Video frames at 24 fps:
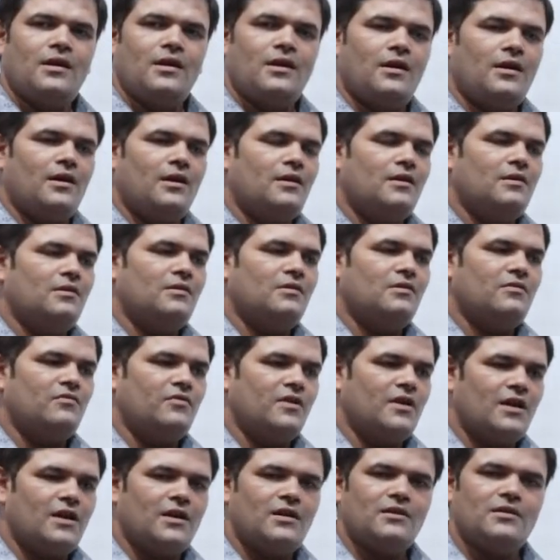And
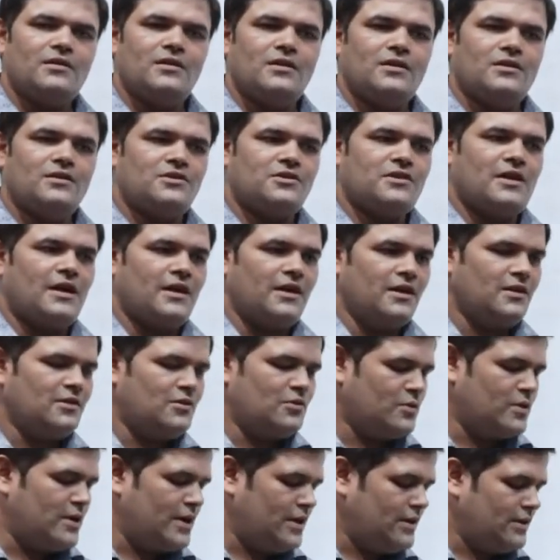we are starting
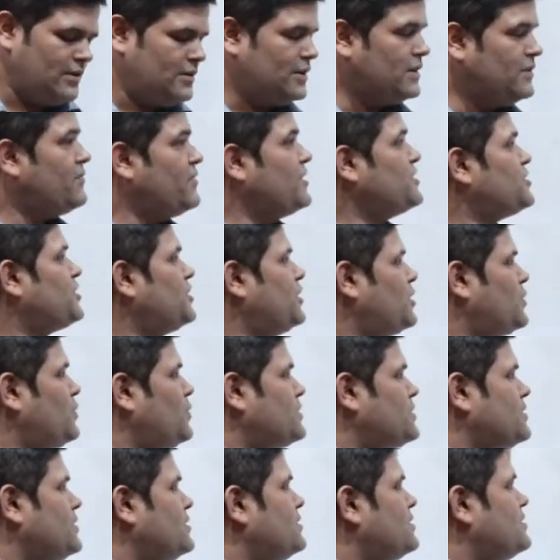today differential
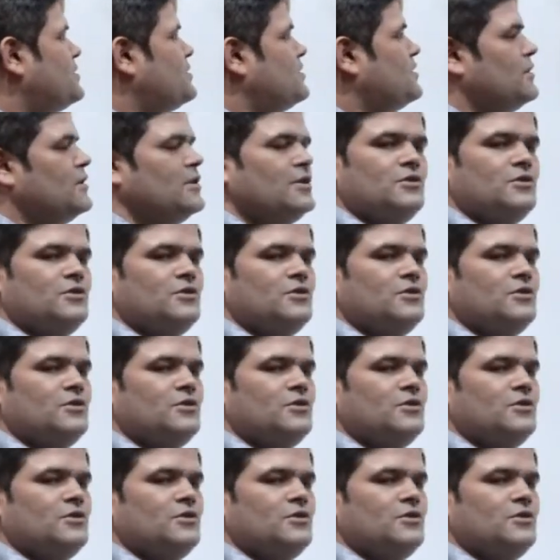equations.